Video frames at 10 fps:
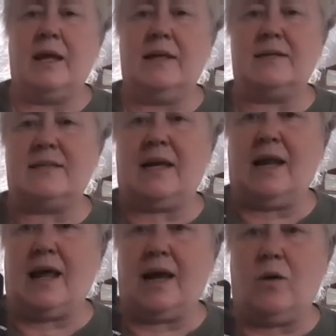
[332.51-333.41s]
is
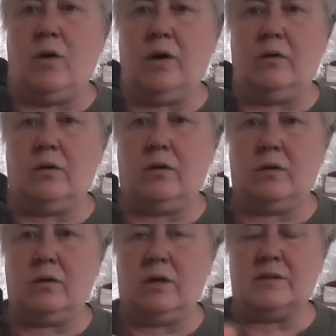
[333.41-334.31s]
cellulite oil
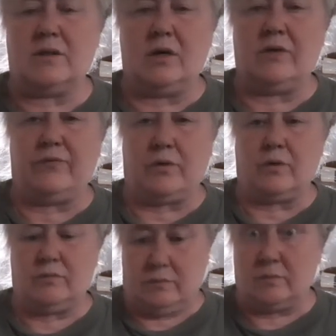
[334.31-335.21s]
it's good for
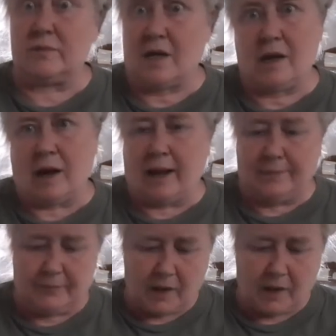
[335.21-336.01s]
cellulite